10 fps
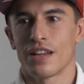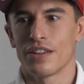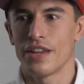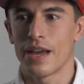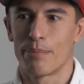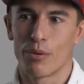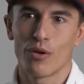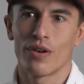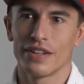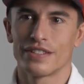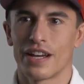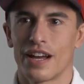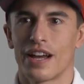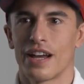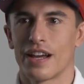Yeah, Pol is
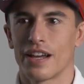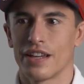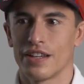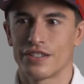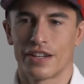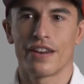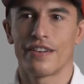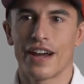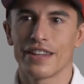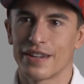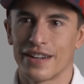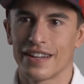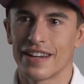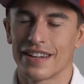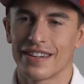a is a great rider. I
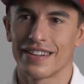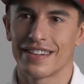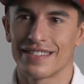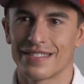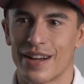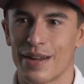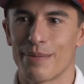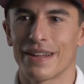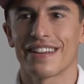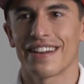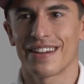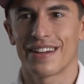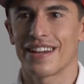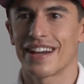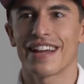I, I battle
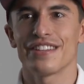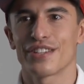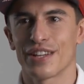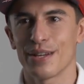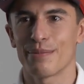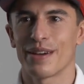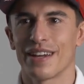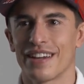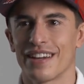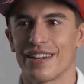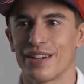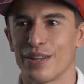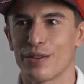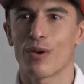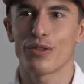uh, against him uh,
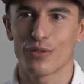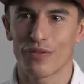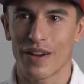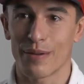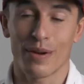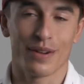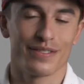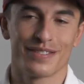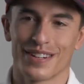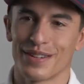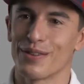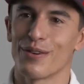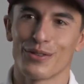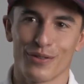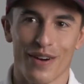in one to five. Well, in
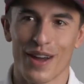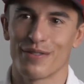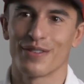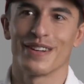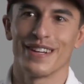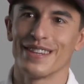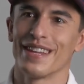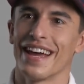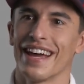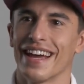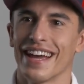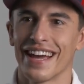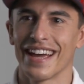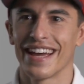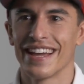one to five. In
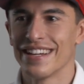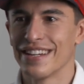the